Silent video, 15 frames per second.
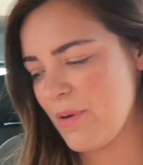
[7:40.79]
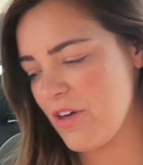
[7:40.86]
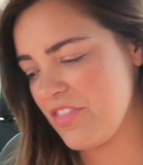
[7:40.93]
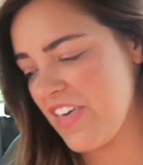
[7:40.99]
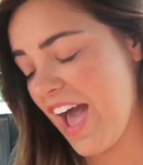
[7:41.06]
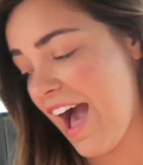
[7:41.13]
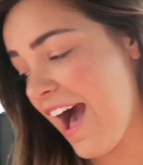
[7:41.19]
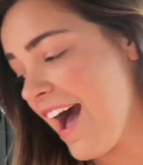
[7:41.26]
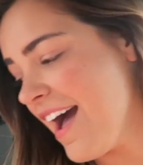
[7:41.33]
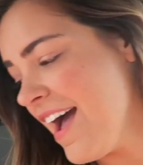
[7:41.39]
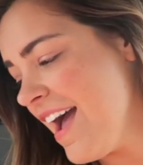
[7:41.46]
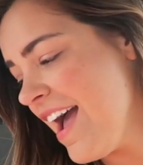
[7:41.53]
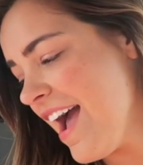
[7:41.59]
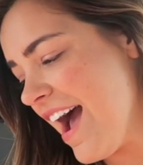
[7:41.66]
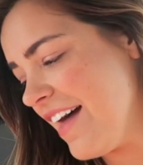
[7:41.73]
about that.
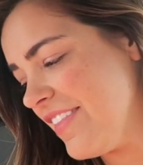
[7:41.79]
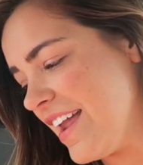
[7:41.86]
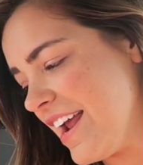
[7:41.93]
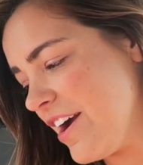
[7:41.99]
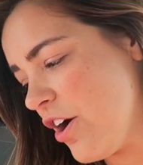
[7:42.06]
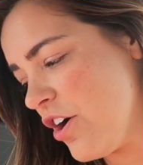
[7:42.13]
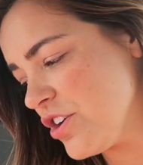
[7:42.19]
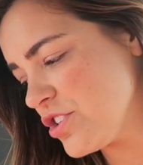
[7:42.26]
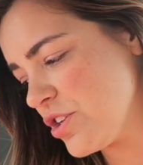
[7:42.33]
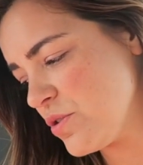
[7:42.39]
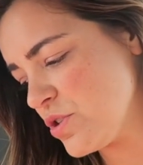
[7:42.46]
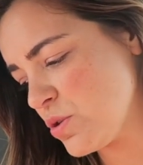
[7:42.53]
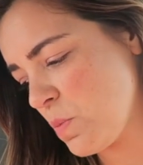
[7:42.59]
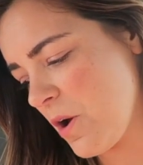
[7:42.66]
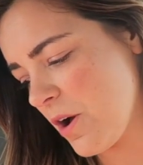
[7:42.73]
And then I
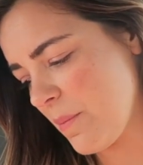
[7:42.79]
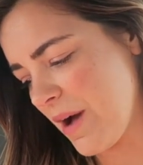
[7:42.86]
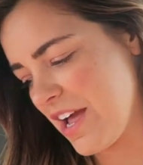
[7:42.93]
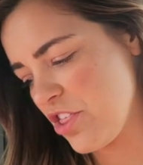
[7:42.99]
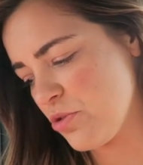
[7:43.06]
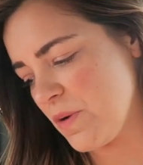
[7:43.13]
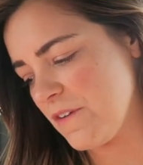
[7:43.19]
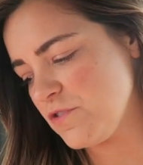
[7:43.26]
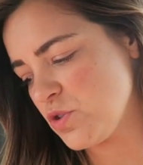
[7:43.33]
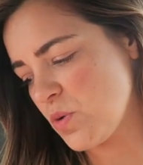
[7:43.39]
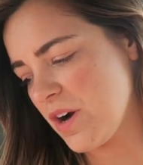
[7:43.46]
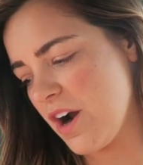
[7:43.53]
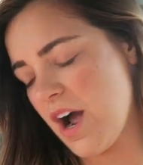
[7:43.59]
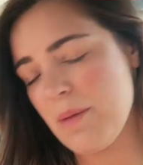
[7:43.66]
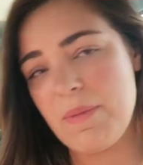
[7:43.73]
also swung by a thrift
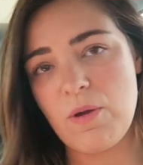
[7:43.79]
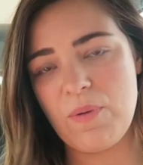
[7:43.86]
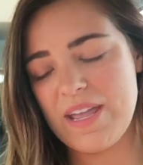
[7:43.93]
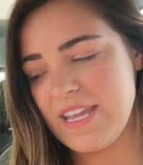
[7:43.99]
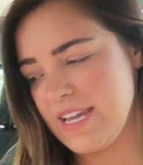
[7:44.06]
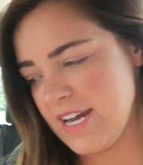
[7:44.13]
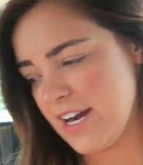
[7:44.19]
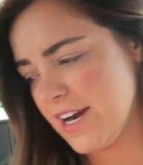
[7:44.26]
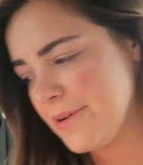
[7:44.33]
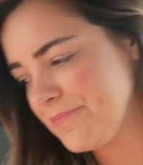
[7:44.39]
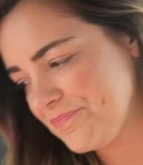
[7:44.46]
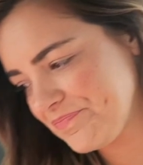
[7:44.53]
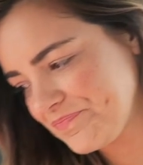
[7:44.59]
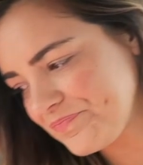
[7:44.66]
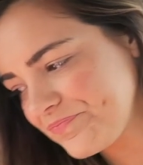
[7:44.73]
store on my way here
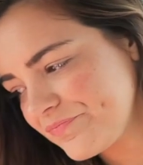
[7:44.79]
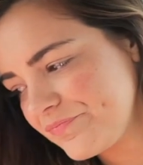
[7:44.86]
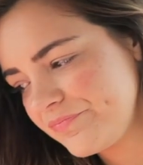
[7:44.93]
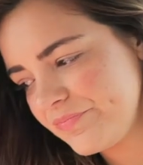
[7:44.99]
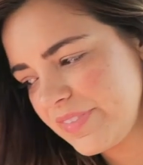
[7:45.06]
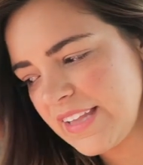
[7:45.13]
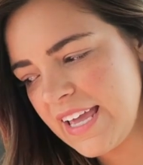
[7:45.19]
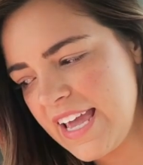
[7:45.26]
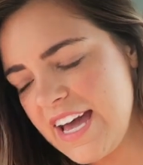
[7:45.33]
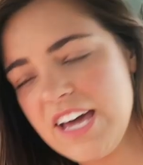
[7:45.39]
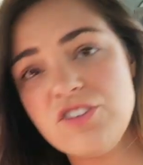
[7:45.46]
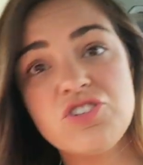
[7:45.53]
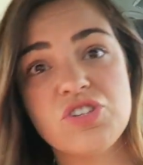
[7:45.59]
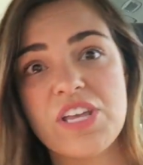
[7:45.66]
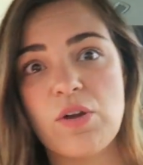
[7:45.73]

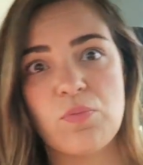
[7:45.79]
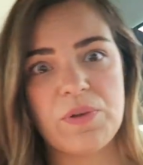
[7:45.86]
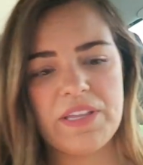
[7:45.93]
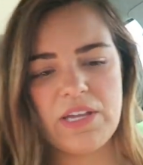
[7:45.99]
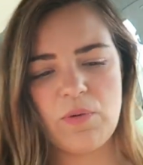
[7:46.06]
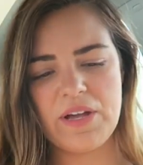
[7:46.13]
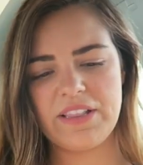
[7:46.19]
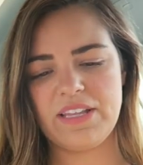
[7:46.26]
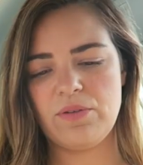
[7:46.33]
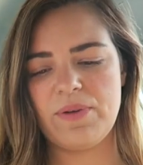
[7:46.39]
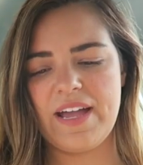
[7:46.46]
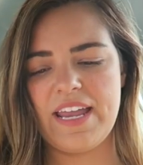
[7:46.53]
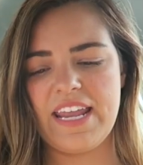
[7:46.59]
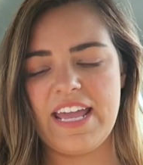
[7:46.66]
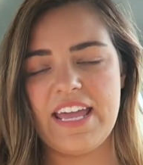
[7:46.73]
and just like really quickly
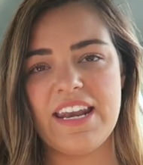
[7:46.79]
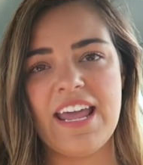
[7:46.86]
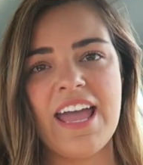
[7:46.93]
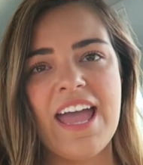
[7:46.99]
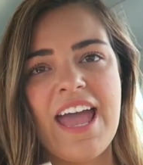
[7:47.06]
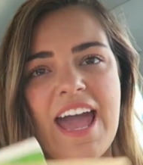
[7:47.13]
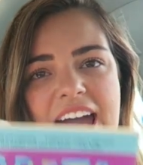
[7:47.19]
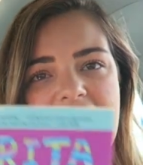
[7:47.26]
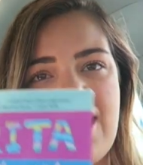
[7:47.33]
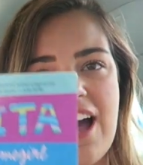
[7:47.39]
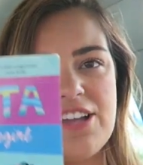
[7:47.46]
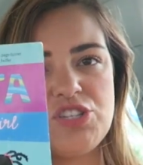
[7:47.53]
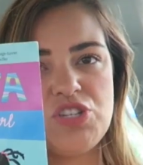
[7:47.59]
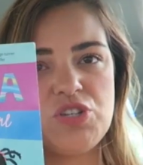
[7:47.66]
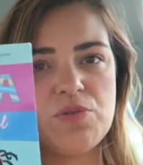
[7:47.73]
ran in and
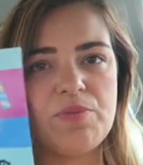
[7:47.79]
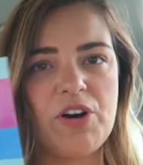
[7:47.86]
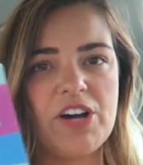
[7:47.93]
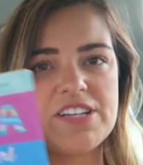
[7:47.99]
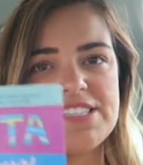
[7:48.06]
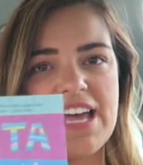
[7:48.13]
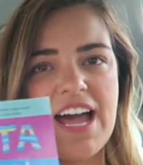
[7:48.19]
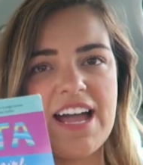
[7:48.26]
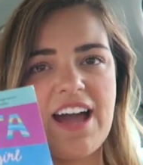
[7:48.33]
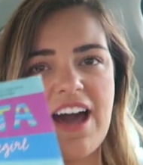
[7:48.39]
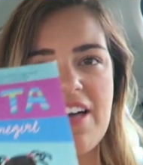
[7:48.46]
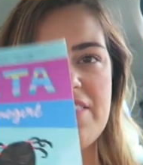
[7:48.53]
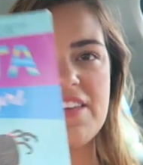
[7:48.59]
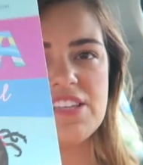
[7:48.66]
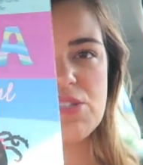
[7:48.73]
got two books. I
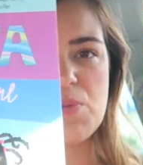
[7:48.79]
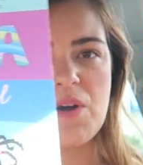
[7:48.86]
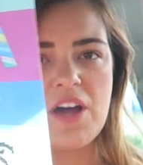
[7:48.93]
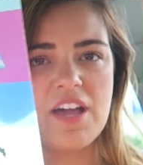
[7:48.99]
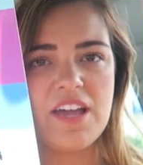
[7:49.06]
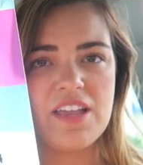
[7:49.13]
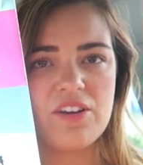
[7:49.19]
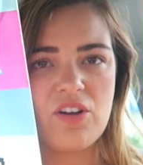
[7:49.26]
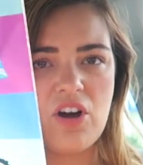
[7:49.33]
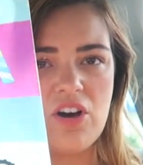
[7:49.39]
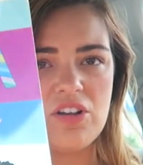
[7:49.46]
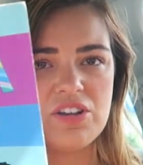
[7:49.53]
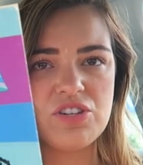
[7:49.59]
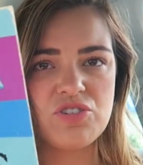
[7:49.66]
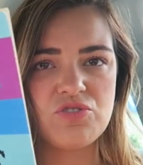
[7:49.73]
got this one
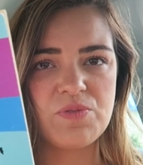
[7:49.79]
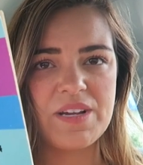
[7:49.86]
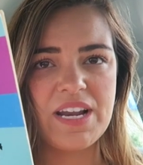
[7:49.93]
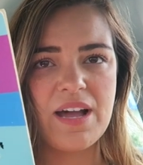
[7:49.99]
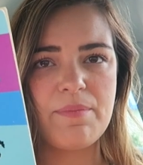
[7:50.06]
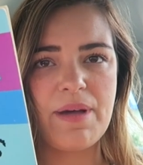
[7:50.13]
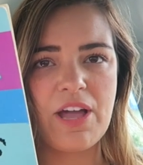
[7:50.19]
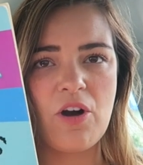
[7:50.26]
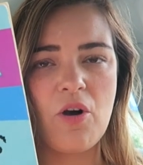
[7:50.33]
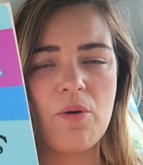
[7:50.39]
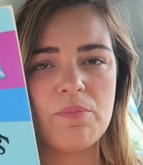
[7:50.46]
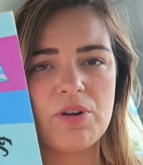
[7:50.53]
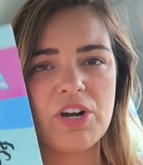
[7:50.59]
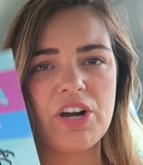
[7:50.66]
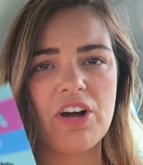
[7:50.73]
called Drita, My
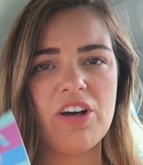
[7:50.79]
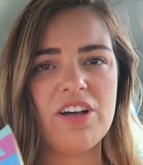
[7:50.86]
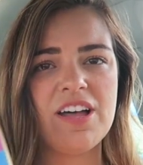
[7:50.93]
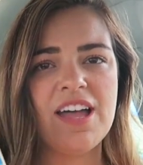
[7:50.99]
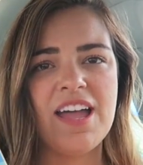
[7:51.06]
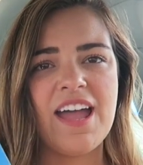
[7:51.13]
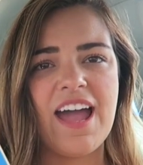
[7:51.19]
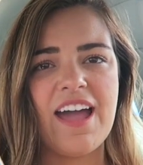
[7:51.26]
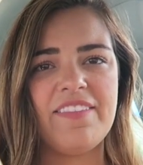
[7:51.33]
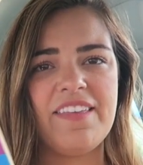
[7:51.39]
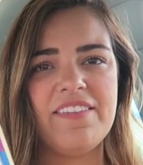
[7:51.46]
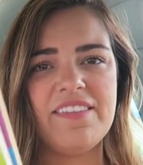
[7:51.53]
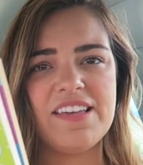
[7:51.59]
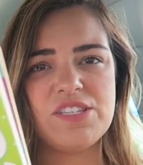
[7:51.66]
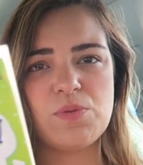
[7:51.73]
Homegirl, and
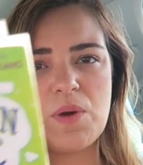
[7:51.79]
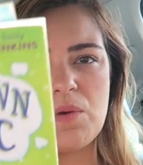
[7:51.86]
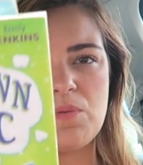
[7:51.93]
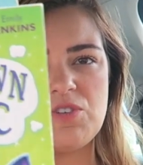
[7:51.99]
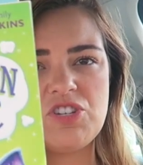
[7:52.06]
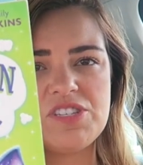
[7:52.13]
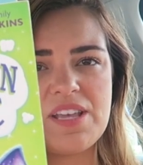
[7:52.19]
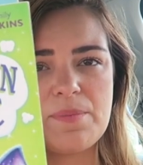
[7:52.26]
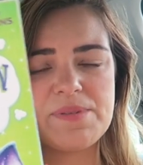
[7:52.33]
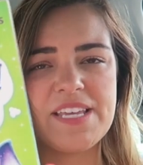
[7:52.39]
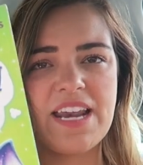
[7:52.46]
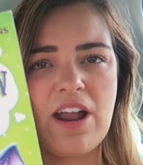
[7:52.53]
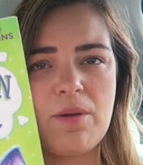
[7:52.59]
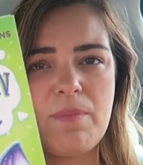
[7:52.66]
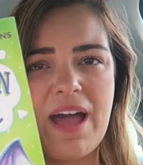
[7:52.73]
then this one, which is
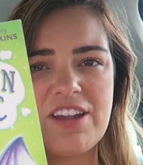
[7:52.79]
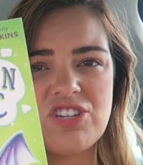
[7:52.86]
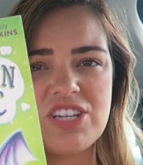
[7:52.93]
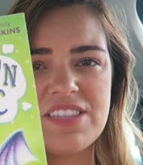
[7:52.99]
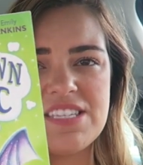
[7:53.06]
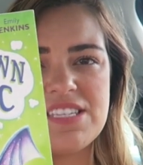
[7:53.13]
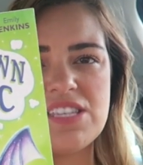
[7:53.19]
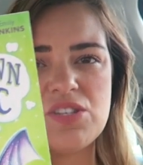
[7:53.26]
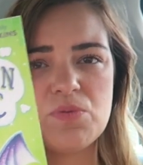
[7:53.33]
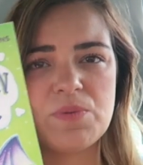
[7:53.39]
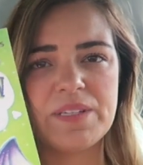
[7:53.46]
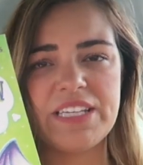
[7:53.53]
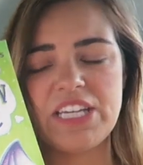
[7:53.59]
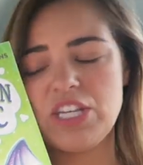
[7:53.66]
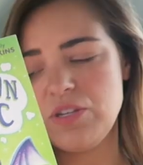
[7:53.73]
Upside Down Magic. This is a
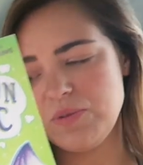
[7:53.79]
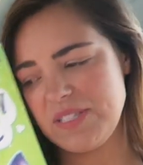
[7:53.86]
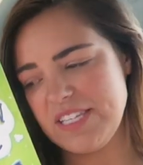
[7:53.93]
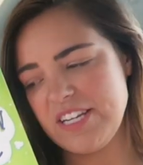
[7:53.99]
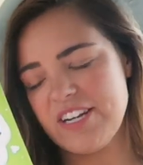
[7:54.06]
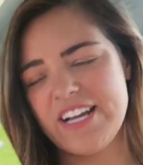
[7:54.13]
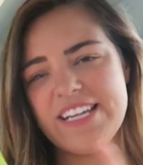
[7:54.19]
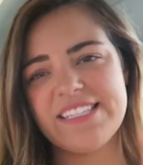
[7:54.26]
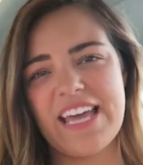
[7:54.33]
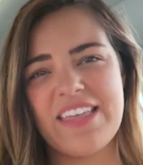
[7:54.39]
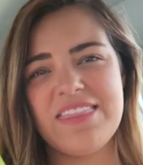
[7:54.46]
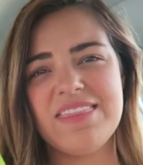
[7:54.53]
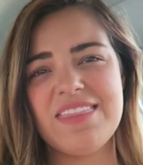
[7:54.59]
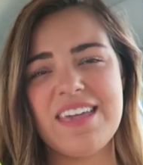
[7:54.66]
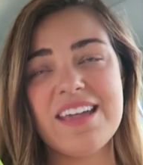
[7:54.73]
really cute series. I
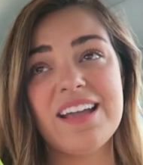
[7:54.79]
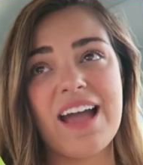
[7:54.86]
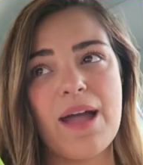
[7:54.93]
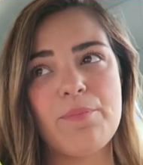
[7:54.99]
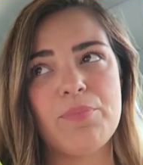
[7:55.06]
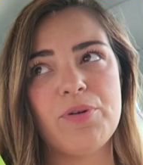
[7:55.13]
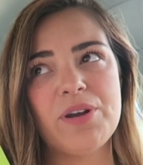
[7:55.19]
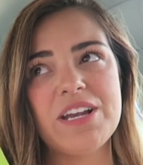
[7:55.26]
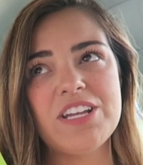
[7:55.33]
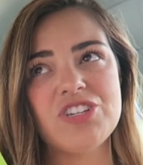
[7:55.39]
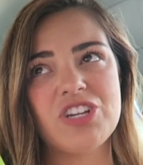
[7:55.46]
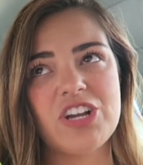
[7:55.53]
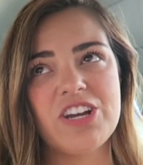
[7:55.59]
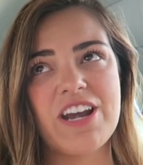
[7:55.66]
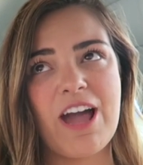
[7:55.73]
think, I'm pretty
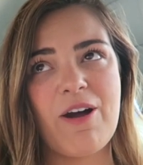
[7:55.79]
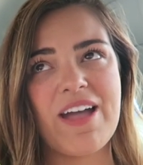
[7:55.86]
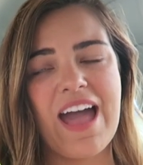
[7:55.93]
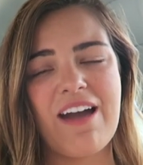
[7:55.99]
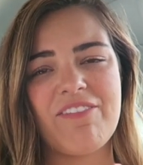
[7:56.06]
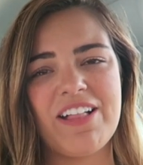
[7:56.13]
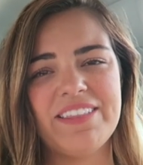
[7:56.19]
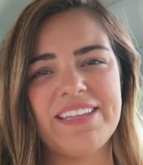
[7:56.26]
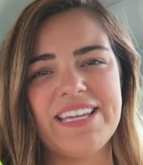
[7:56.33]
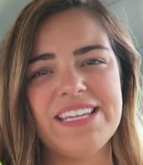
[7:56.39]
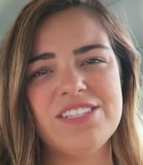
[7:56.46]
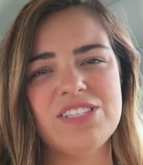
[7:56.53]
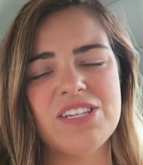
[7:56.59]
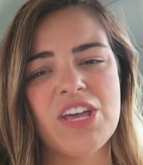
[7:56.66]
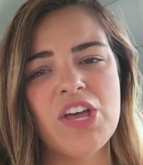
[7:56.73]
sure now I have at
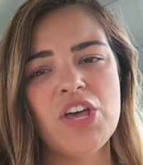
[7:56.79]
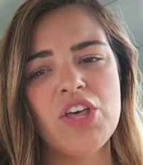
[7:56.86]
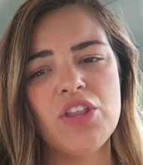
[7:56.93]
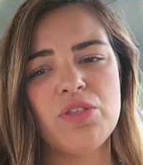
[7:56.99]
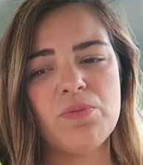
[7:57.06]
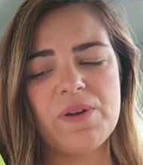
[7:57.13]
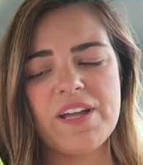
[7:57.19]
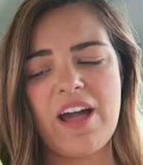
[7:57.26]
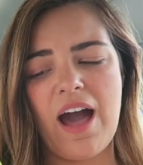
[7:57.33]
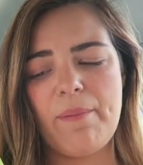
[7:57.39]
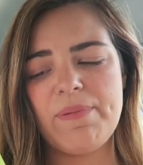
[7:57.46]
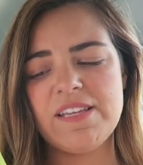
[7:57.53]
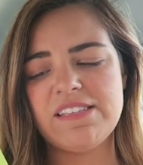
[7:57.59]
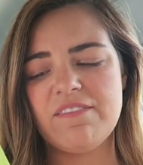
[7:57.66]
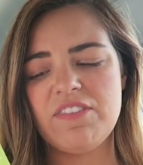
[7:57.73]
least three
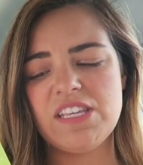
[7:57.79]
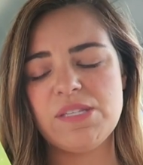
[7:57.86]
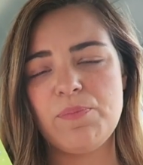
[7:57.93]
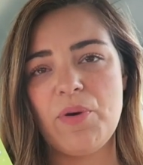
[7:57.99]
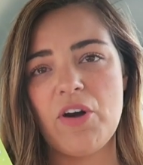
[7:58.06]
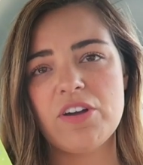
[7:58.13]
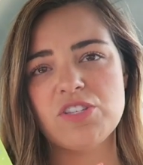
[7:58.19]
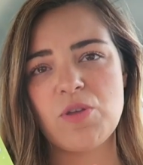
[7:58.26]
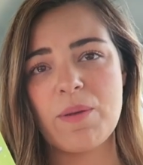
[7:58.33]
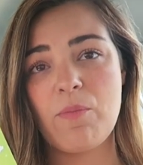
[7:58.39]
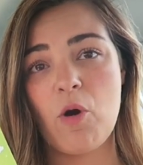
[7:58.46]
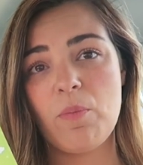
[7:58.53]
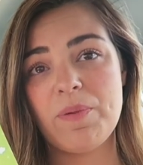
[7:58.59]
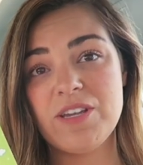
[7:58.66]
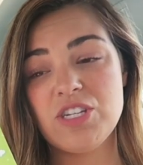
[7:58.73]
copies of this book, so I'm
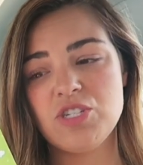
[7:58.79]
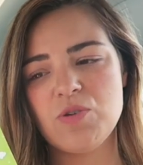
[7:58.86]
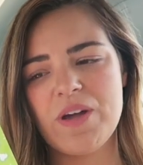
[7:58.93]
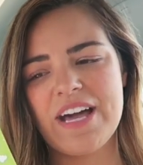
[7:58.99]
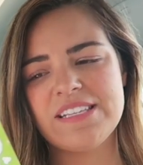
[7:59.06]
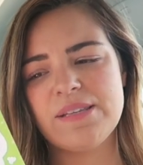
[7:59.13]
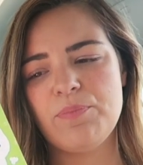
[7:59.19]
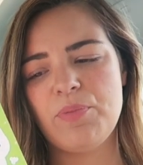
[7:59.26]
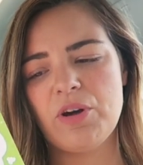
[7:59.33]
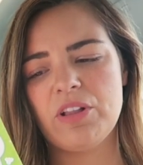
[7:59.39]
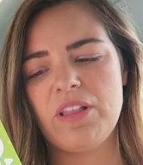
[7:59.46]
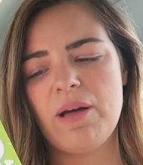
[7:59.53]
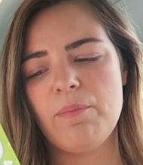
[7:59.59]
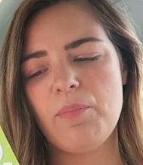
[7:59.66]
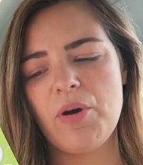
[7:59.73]
hoping to do it as a book
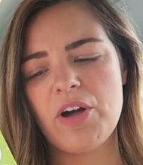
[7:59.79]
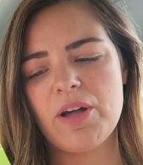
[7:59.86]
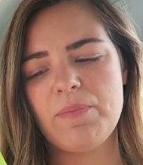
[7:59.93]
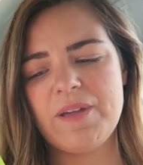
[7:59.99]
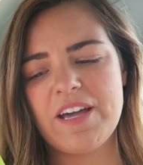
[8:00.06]
club book